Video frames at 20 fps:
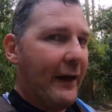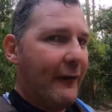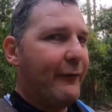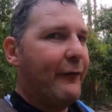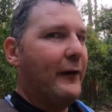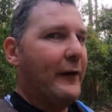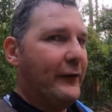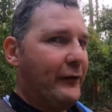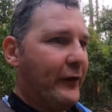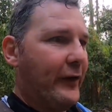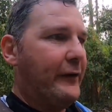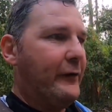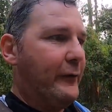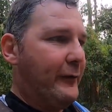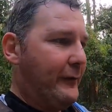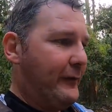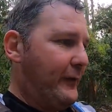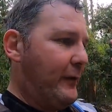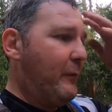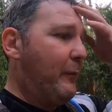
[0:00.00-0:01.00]
definitely
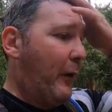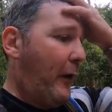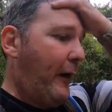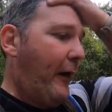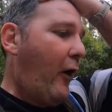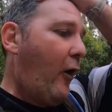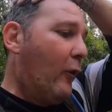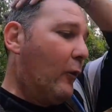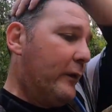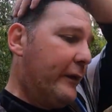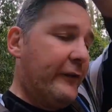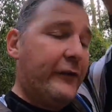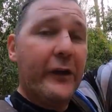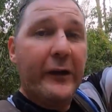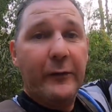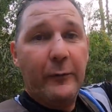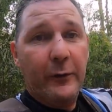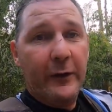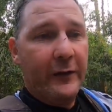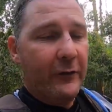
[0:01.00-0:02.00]
genuine. You buy only
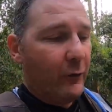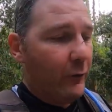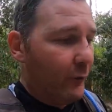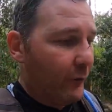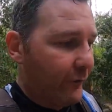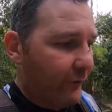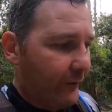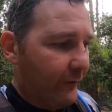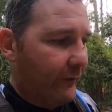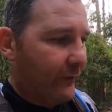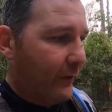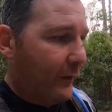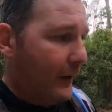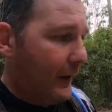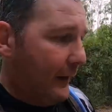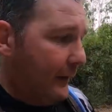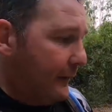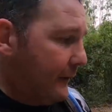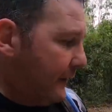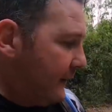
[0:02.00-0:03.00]
genuine exhausts in
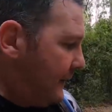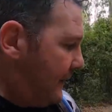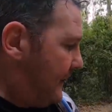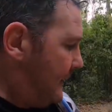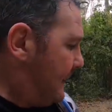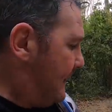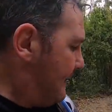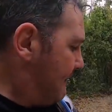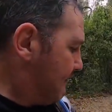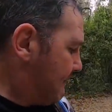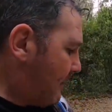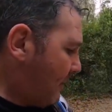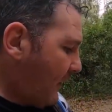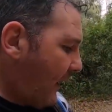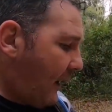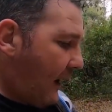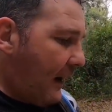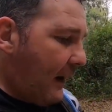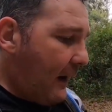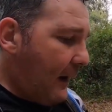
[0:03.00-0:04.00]
Thailand.
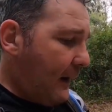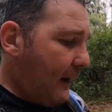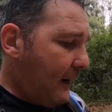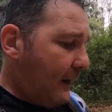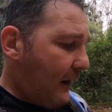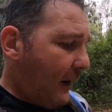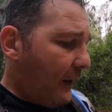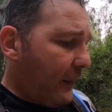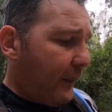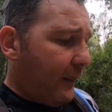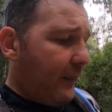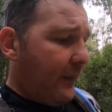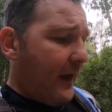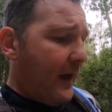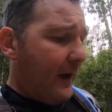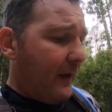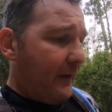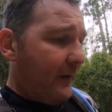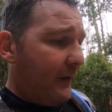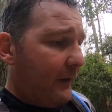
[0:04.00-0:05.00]
Other than
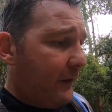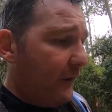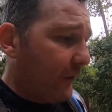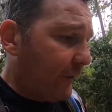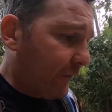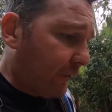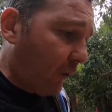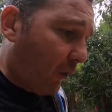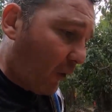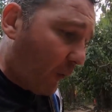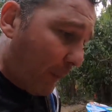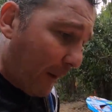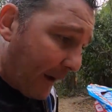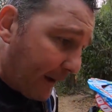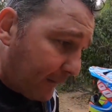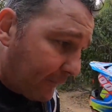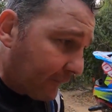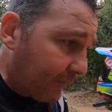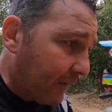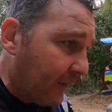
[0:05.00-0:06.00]
that, the stock
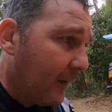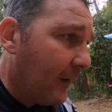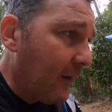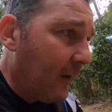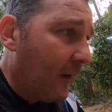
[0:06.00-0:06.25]
pegs,